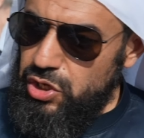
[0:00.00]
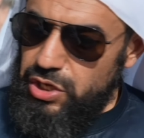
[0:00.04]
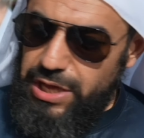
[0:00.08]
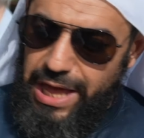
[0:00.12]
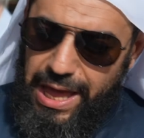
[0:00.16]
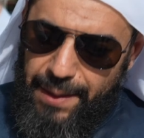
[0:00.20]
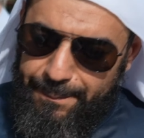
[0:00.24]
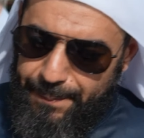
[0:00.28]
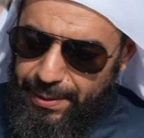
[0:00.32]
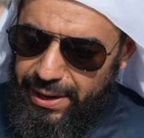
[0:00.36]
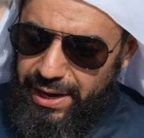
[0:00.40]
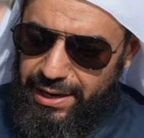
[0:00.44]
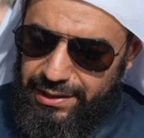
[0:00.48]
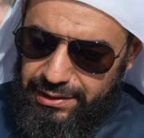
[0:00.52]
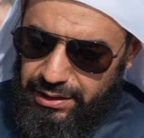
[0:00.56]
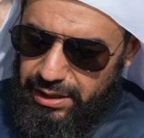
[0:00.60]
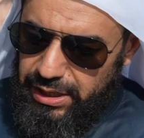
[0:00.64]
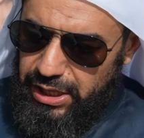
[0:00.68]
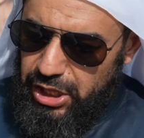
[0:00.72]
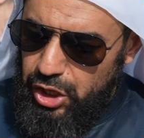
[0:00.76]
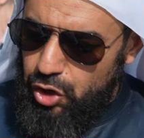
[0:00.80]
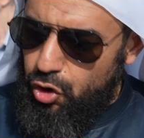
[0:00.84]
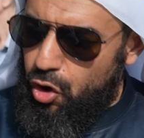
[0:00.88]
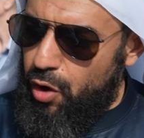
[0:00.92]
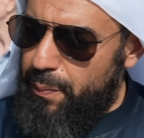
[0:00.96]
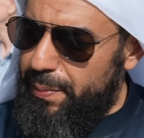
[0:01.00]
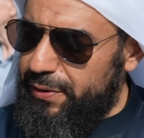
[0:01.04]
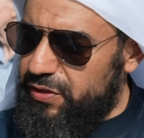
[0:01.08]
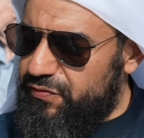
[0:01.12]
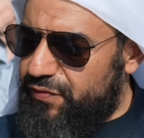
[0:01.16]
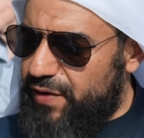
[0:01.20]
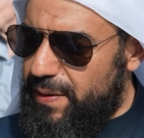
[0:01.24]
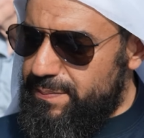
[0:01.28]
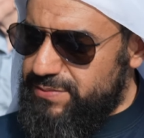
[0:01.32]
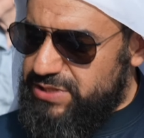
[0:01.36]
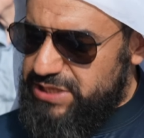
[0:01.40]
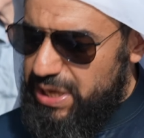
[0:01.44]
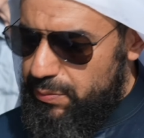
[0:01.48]
Apparently he copied
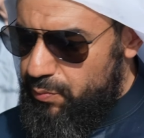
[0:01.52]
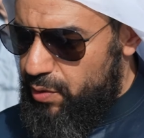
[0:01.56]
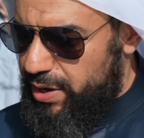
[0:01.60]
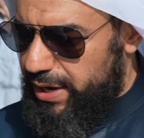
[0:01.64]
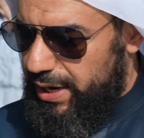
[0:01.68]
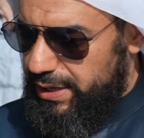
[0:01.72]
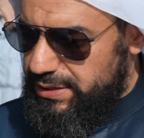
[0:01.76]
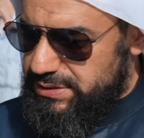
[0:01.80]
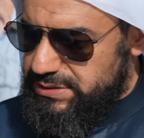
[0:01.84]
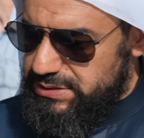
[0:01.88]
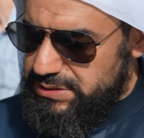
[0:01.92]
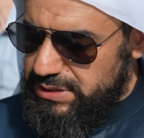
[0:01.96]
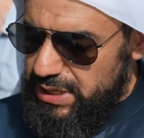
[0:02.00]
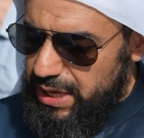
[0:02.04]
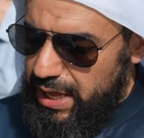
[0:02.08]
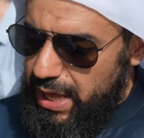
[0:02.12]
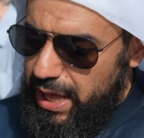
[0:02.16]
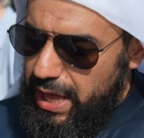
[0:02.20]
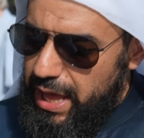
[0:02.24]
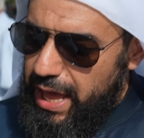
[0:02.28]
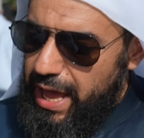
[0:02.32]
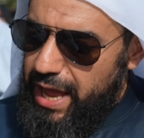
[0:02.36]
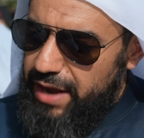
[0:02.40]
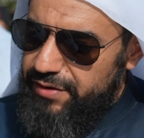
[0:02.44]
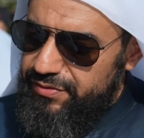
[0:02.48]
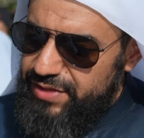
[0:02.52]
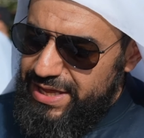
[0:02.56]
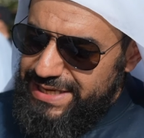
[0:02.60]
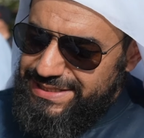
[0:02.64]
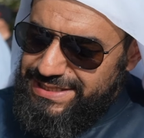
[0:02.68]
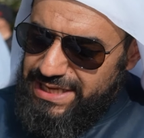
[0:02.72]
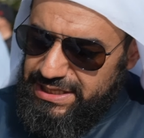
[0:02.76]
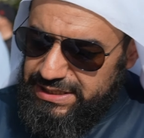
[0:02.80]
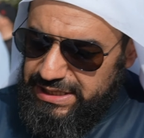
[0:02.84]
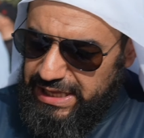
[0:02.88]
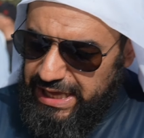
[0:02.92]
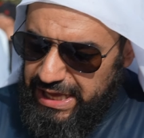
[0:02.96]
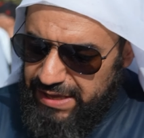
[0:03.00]
from someone else. And they
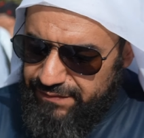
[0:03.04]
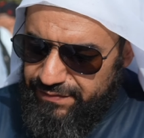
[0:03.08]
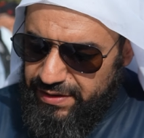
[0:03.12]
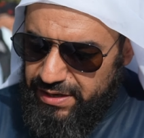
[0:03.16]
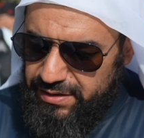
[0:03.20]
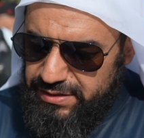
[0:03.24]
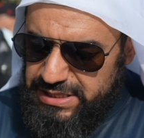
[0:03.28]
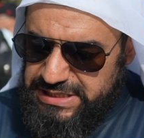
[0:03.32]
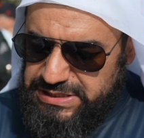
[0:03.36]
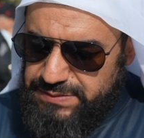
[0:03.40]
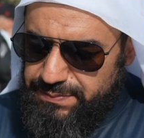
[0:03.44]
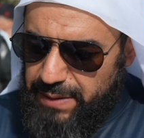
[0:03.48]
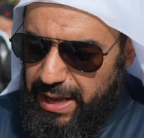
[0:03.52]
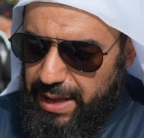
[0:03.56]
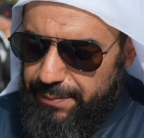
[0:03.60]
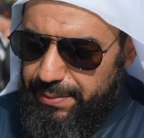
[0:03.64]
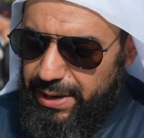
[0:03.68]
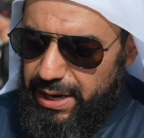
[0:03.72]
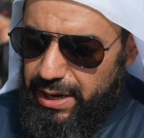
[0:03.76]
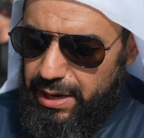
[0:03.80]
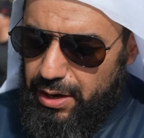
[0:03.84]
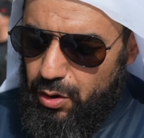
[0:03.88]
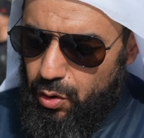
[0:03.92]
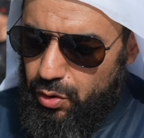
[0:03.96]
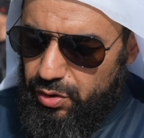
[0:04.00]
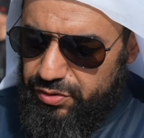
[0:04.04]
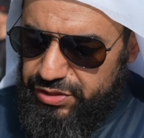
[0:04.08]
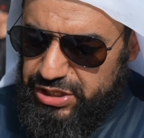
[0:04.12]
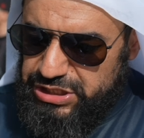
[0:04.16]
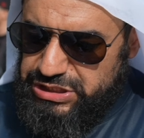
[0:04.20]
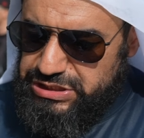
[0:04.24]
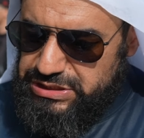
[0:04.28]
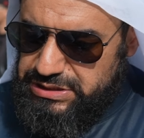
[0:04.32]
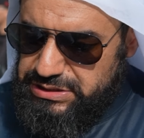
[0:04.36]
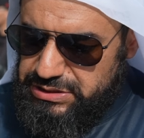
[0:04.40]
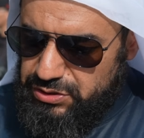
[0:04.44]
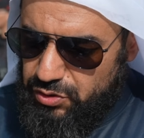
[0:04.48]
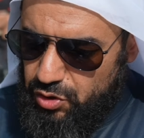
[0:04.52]
said even this Bible or
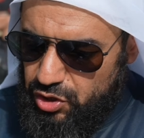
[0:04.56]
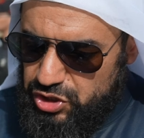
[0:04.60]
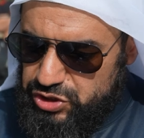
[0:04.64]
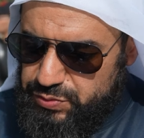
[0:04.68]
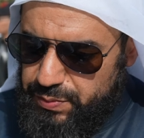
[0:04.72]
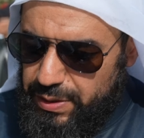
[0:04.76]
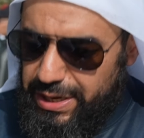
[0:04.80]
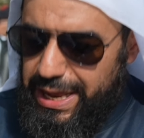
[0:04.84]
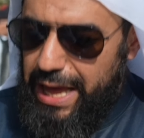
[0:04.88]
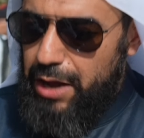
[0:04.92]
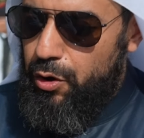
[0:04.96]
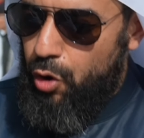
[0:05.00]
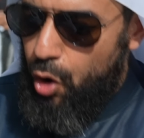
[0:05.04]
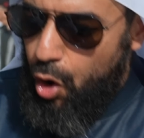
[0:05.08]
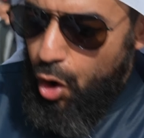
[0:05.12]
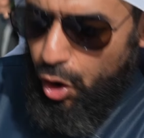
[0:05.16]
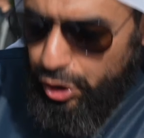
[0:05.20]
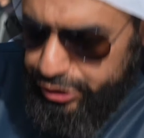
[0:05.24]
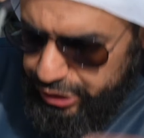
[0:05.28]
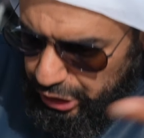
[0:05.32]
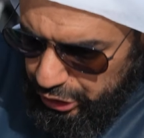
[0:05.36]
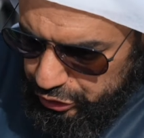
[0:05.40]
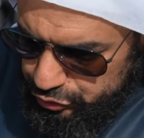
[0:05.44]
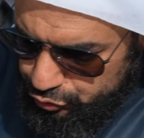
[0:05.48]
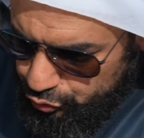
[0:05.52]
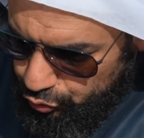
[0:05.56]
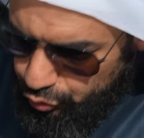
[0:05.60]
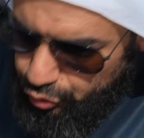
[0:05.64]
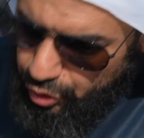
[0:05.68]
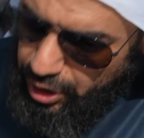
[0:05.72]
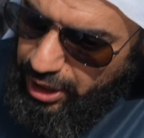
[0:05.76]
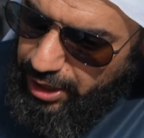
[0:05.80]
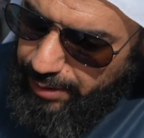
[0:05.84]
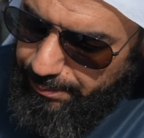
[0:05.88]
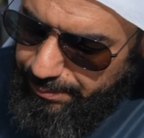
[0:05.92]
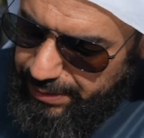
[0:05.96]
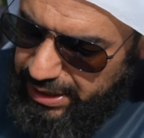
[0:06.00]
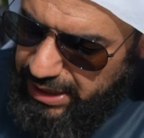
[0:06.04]
this gospel according to,
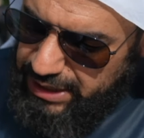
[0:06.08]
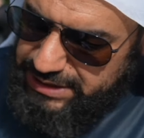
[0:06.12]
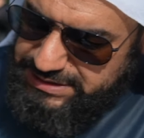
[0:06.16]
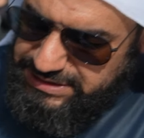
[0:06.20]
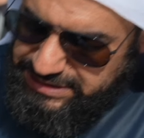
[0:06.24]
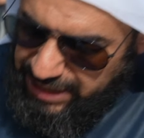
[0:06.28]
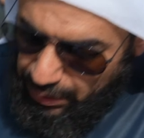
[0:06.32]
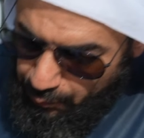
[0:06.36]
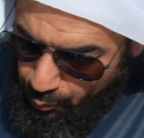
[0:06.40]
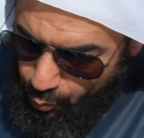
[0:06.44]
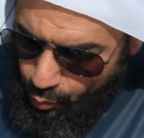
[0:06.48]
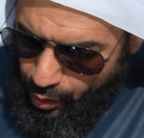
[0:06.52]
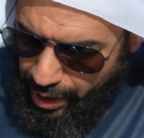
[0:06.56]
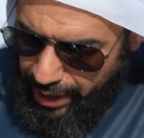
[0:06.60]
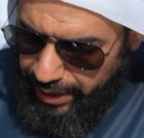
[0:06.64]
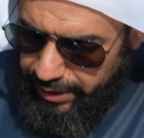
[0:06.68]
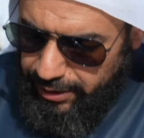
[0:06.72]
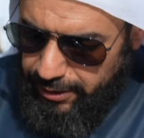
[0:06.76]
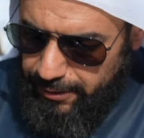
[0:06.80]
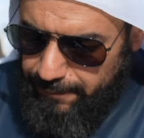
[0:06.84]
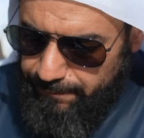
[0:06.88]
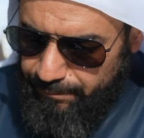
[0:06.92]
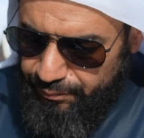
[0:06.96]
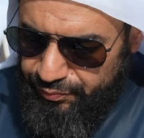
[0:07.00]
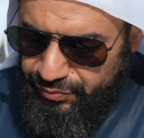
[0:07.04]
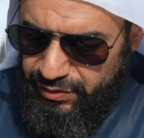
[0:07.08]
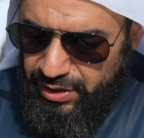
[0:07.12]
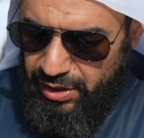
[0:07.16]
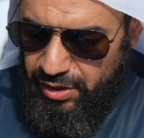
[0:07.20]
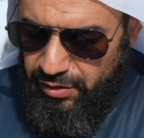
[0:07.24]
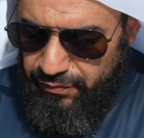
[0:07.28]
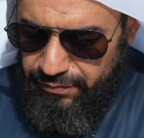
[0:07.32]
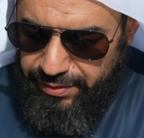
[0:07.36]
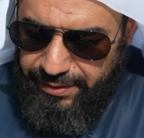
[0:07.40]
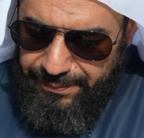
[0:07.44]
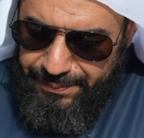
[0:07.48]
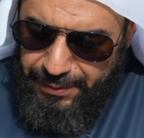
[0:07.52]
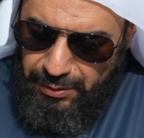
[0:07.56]
yes. meaning someone, yeah.
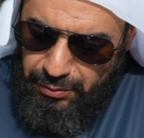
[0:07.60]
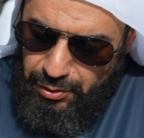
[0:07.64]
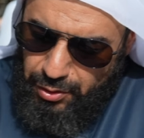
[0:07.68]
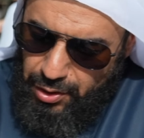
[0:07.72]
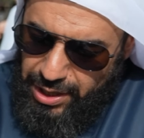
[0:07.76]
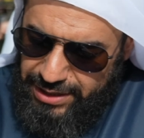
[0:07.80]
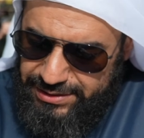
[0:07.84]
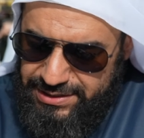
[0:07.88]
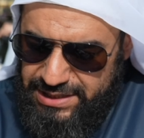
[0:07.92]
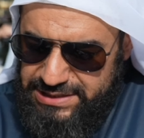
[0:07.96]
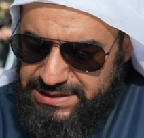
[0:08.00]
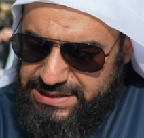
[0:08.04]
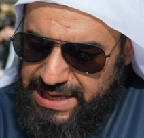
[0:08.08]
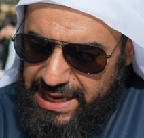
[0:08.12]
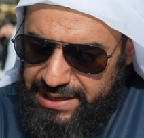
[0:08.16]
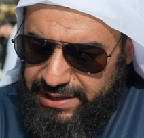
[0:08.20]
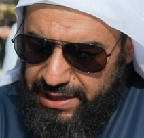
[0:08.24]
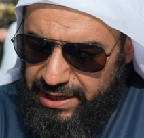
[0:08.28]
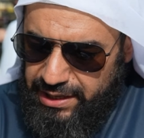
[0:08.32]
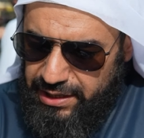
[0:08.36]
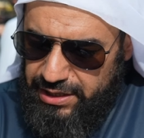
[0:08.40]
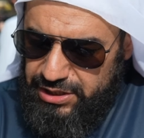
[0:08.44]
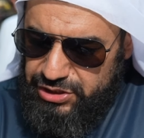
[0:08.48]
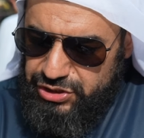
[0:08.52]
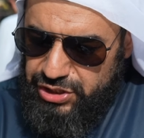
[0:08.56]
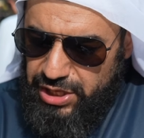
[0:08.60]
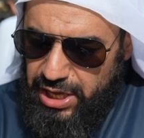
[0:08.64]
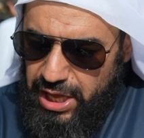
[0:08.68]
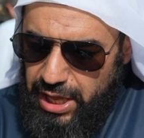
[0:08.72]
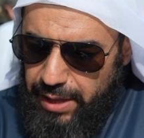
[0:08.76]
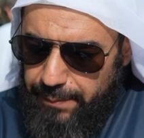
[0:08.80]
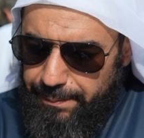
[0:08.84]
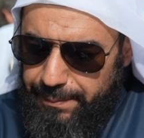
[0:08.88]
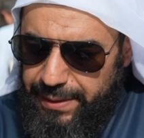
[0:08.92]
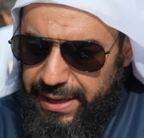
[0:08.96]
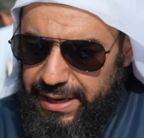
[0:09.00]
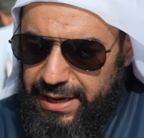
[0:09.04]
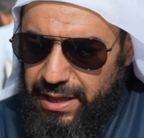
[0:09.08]
for people who understand English,
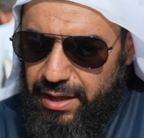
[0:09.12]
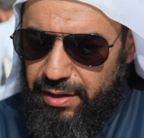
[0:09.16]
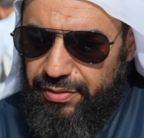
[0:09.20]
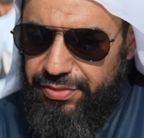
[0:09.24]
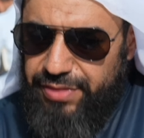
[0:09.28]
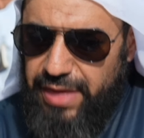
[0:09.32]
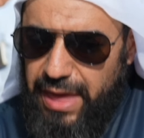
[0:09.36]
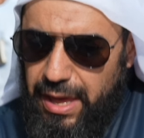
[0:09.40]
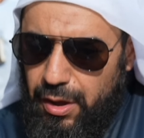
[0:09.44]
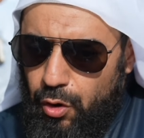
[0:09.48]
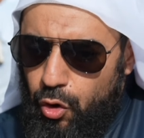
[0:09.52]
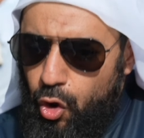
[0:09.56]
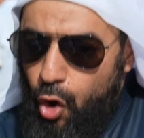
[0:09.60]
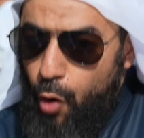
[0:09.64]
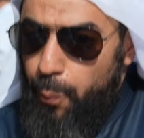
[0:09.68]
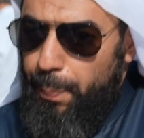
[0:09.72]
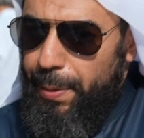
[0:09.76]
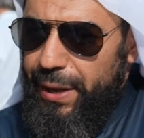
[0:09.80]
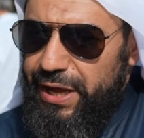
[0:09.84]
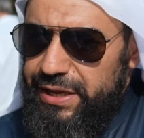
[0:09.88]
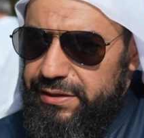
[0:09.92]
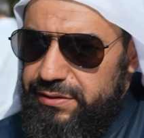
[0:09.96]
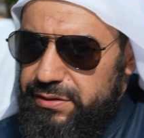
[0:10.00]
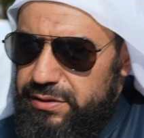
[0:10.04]
meaning they copied